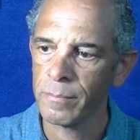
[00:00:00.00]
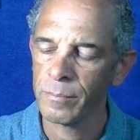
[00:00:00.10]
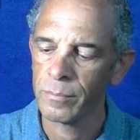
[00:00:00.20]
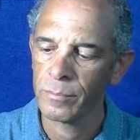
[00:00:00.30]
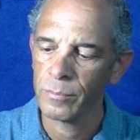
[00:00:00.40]

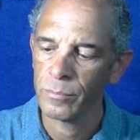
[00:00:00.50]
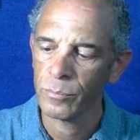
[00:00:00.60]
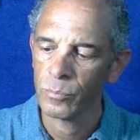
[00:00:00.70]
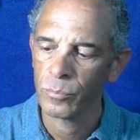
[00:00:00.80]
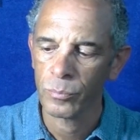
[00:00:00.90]

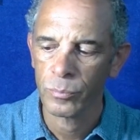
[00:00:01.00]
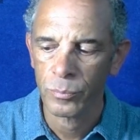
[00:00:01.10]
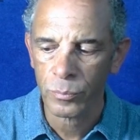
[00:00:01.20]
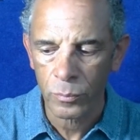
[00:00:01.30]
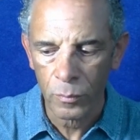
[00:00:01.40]

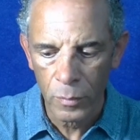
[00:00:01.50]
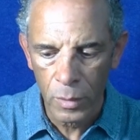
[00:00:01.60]
Nothing is said.